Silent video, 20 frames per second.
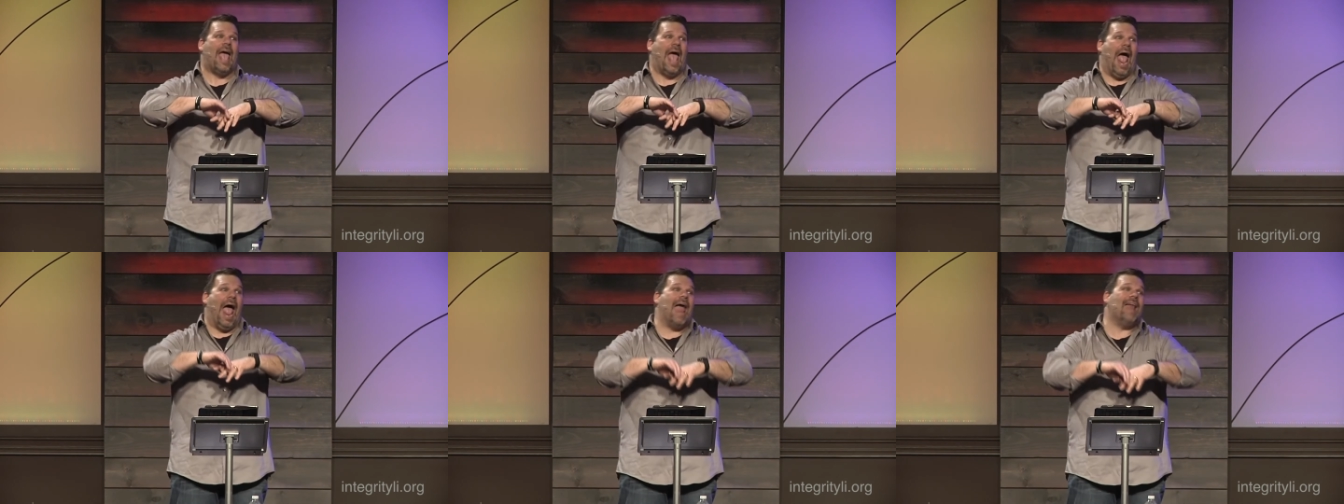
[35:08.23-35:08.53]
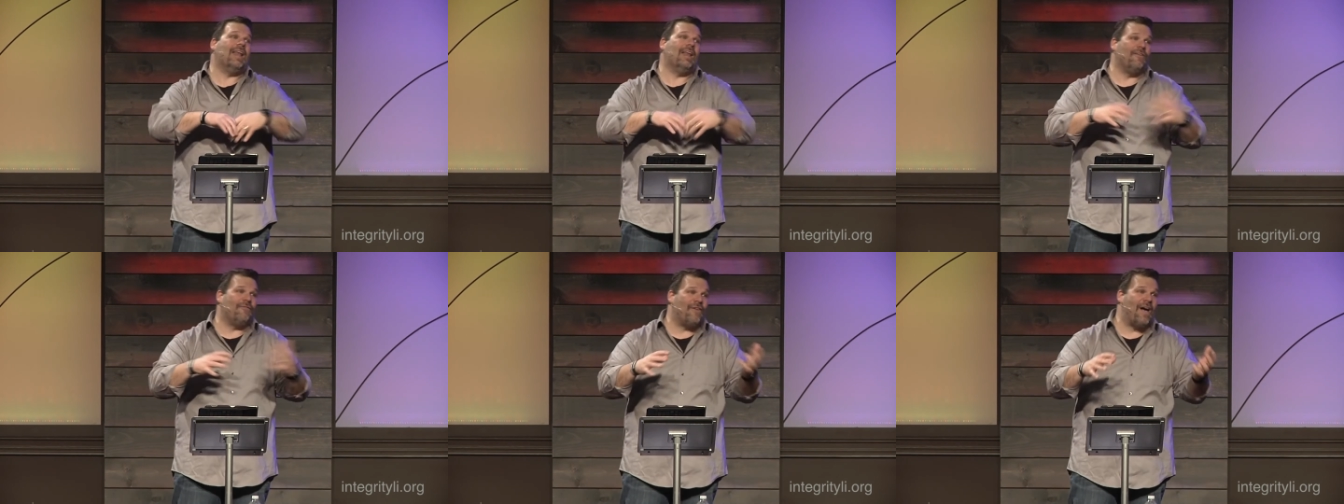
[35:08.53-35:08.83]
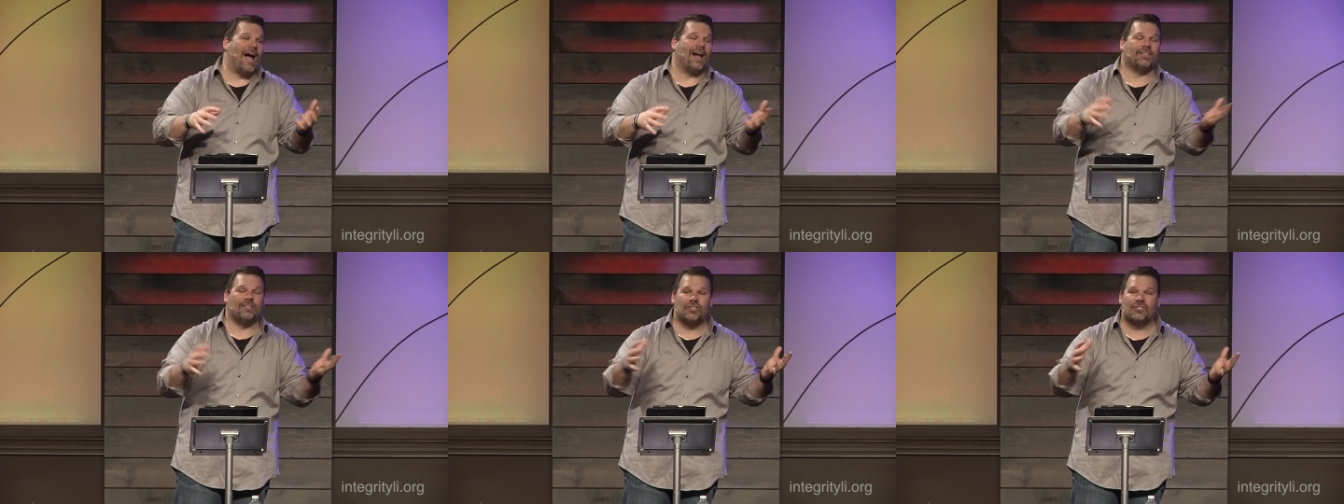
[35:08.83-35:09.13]
and in
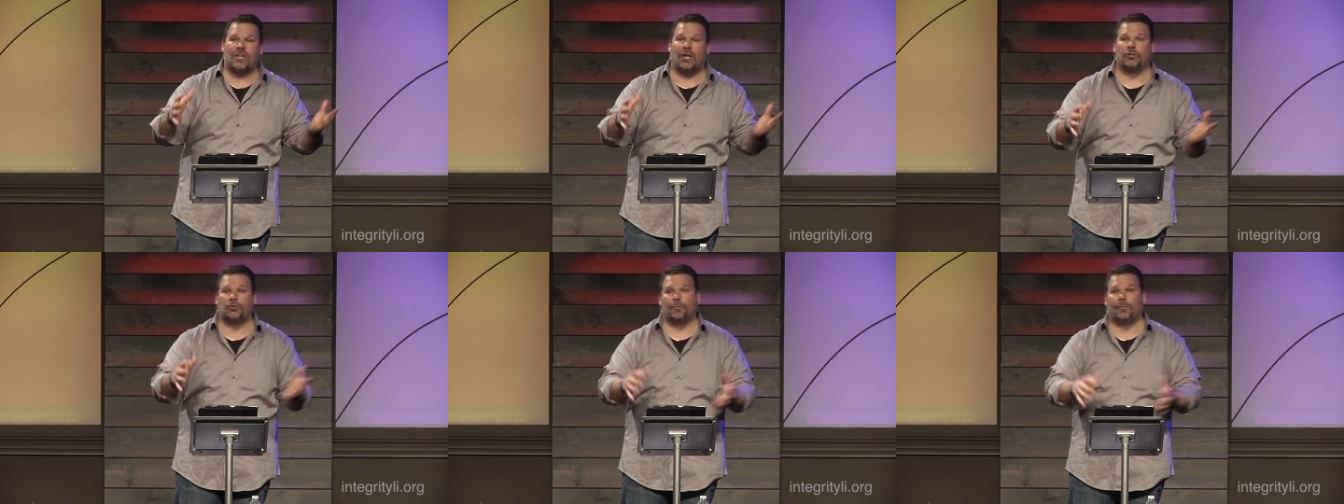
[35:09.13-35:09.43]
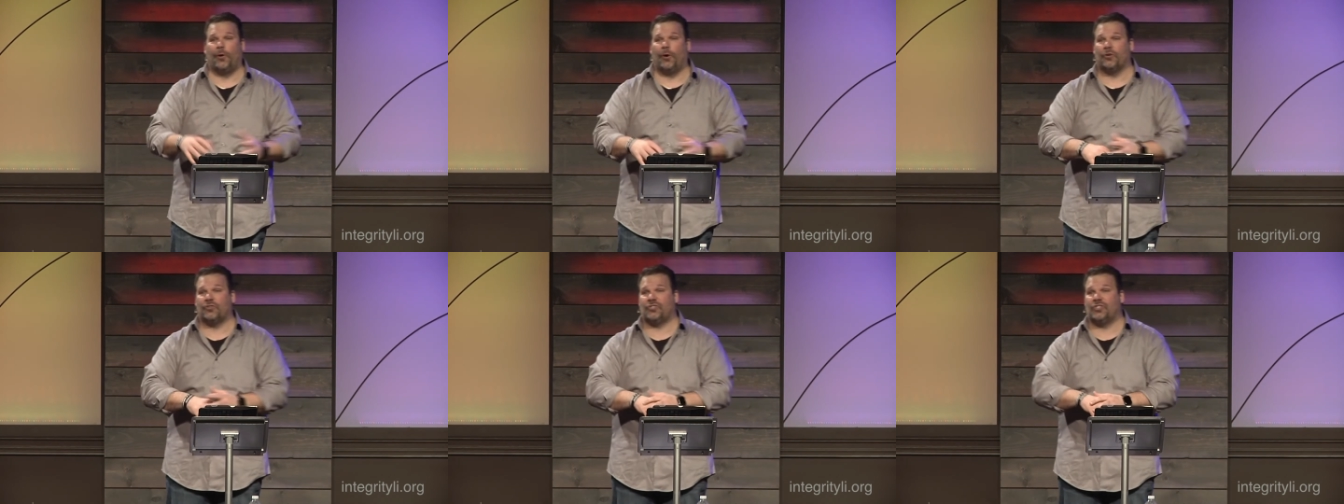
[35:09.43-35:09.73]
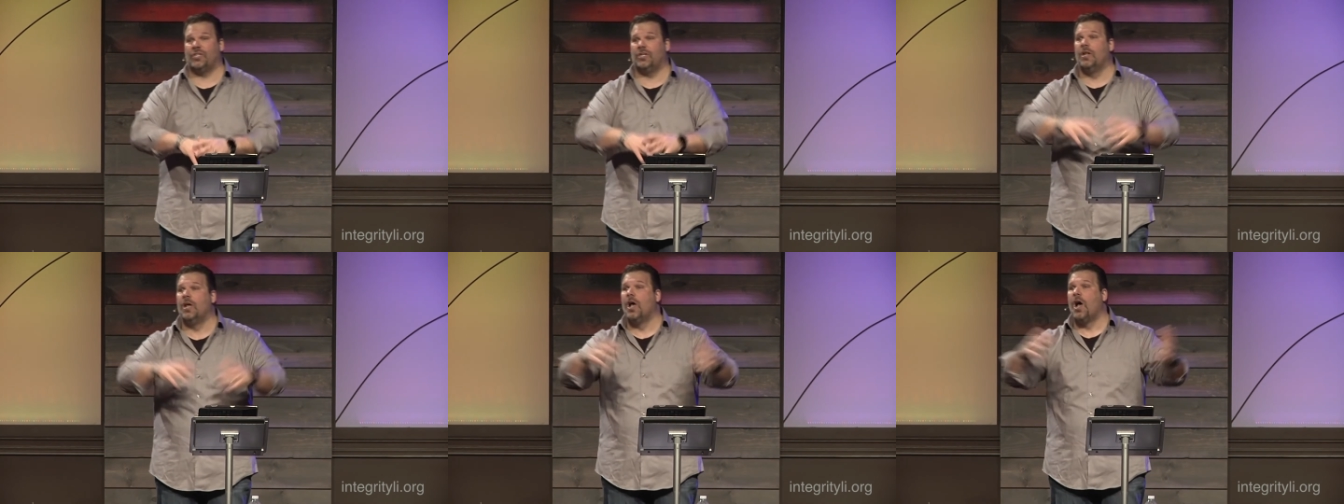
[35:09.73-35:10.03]
fact, the central
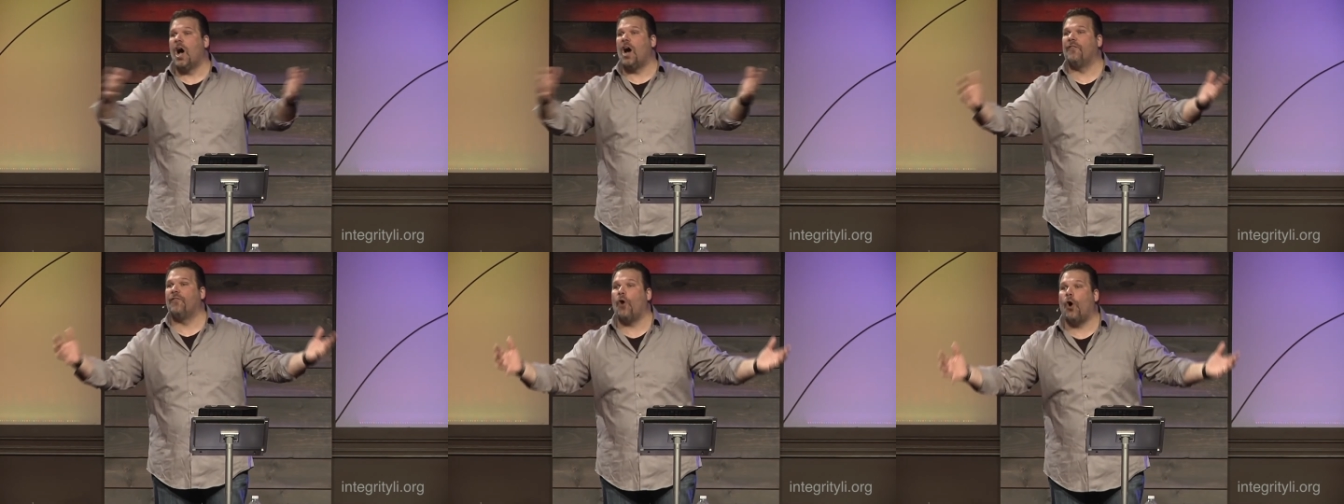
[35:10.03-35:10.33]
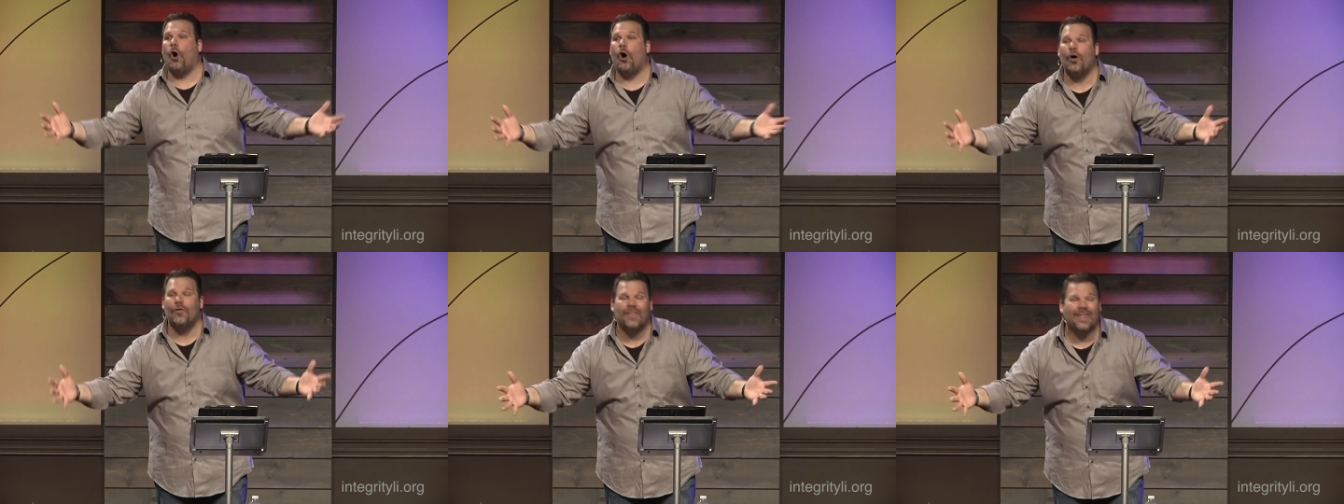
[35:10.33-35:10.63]
person of all